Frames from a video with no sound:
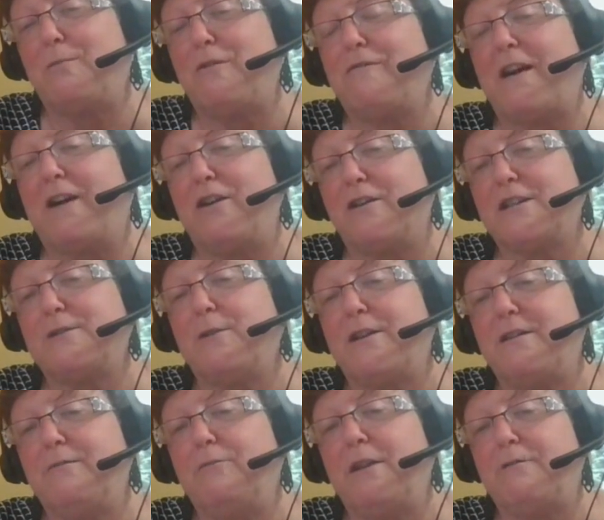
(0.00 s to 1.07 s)
providers
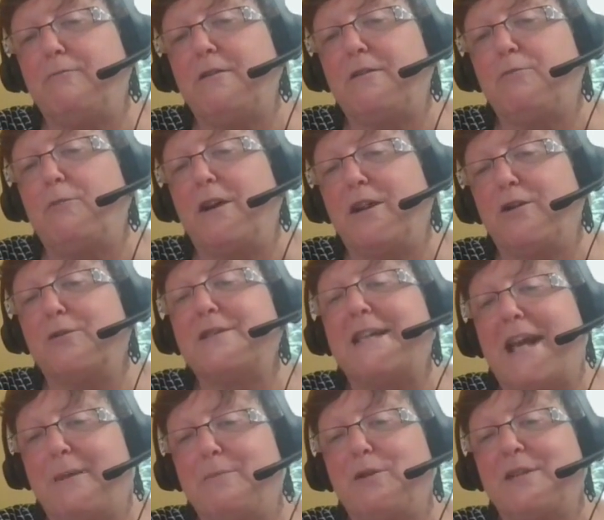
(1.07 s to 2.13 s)
with one of those
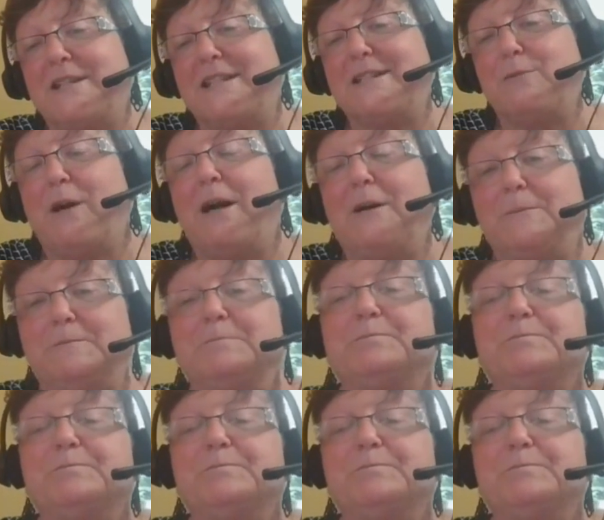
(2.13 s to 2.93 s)
handbooks as well.